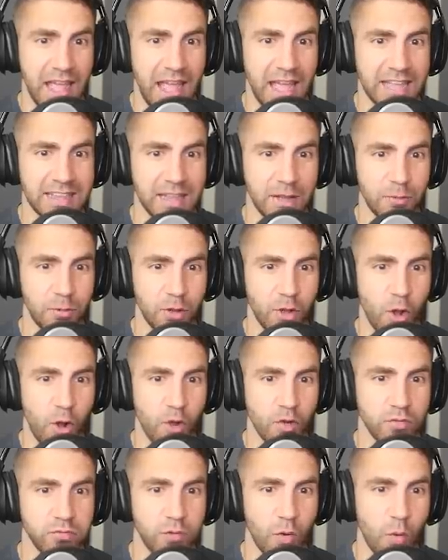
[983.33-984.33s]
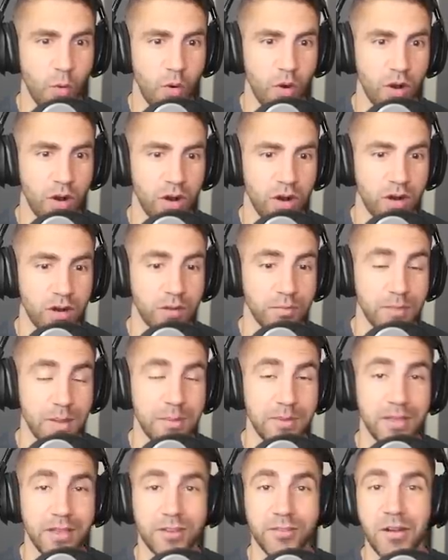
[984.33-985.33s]
And then we'll go for
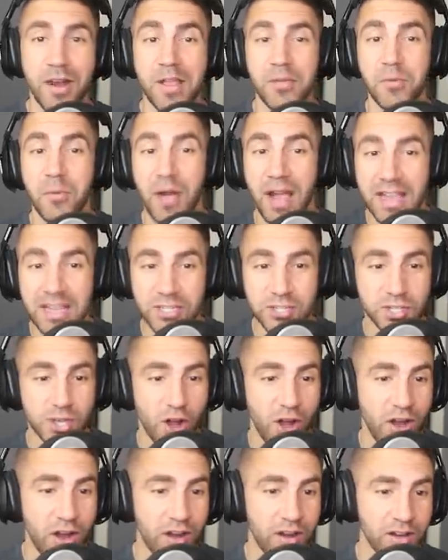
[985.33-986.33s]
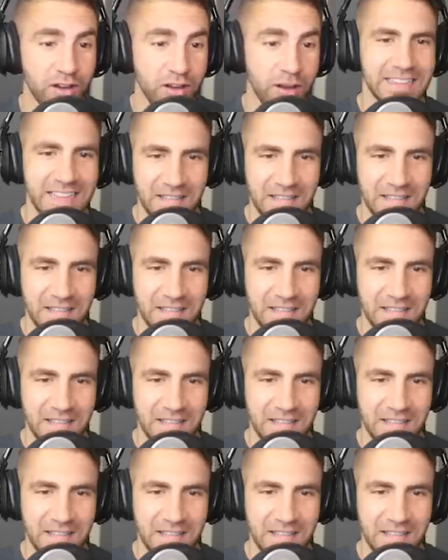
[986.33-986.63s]
maybe a great white shark.